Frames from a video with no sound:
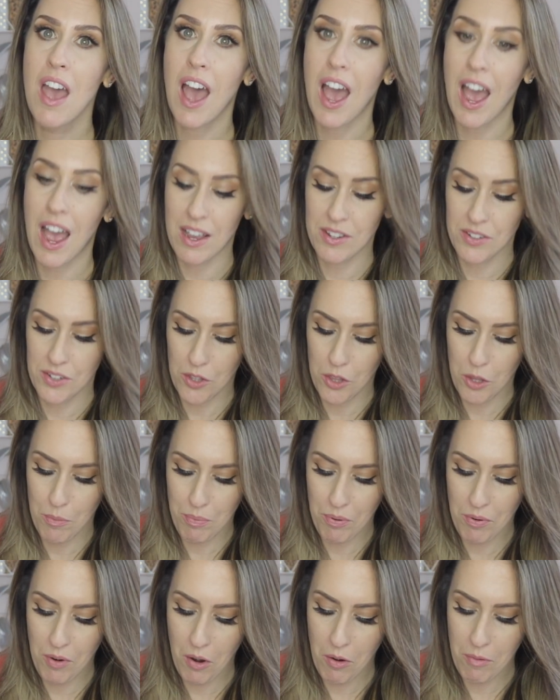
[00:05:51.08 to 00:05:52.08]
as the
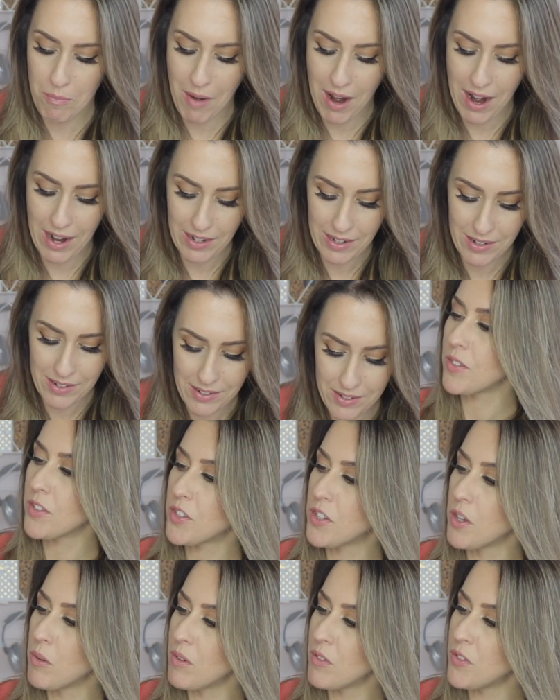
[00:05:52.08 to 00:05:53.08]
Pro Max.
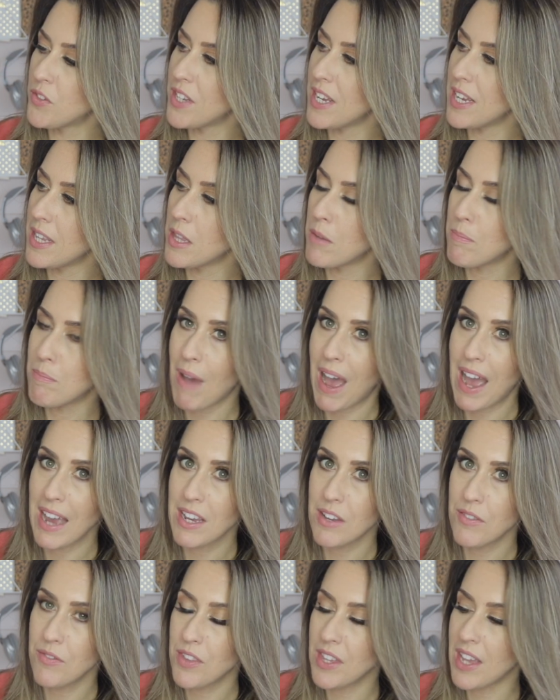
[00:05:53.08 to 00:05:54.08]
So we've seen the
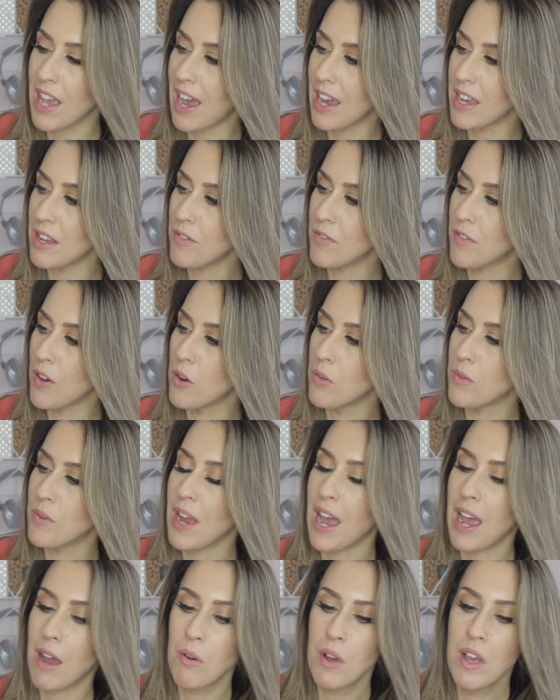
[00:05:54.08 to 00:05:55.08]
back of the iPhone
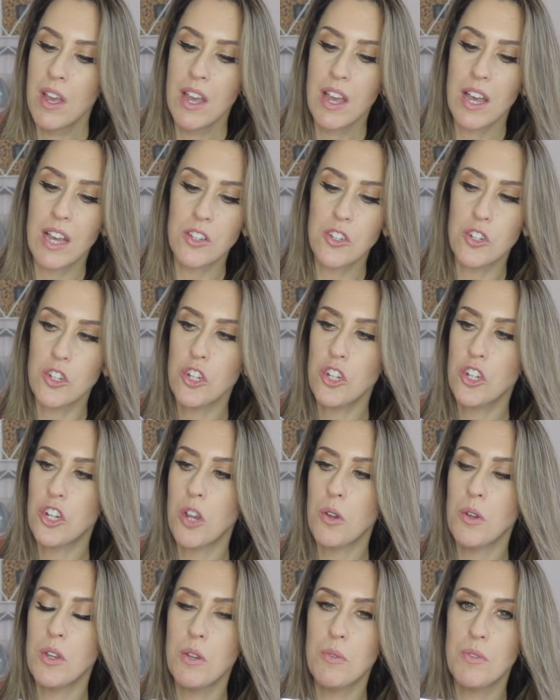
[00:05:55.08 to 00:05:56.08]
now. I'll just
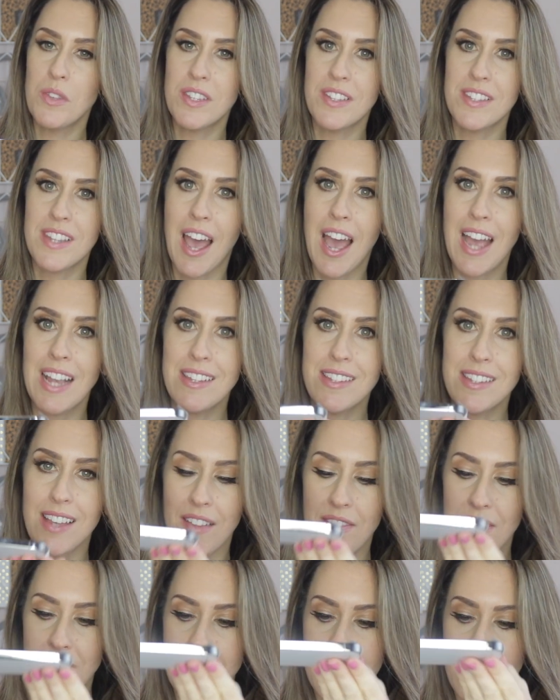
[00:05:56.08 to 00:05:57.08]
show you the sides,
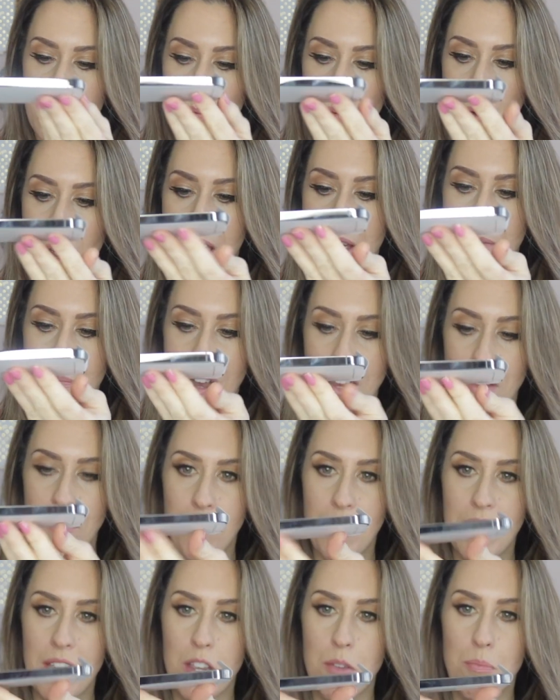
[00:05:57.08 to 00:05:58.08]
and this is where my
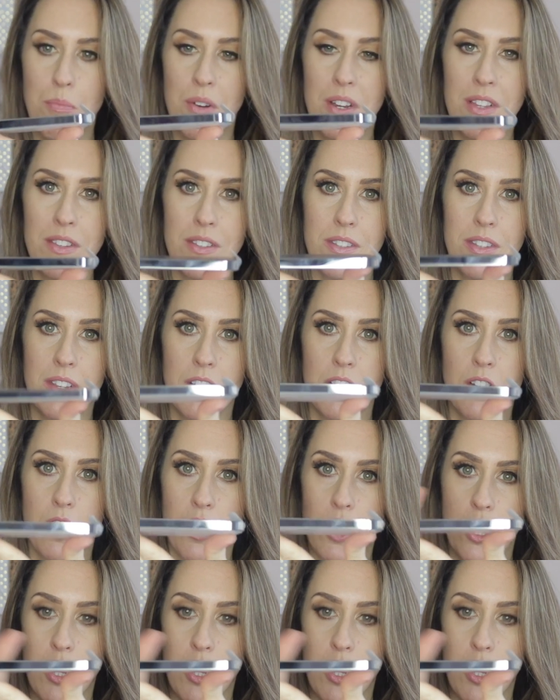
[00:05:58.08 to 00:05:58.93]
fingerprints are gonna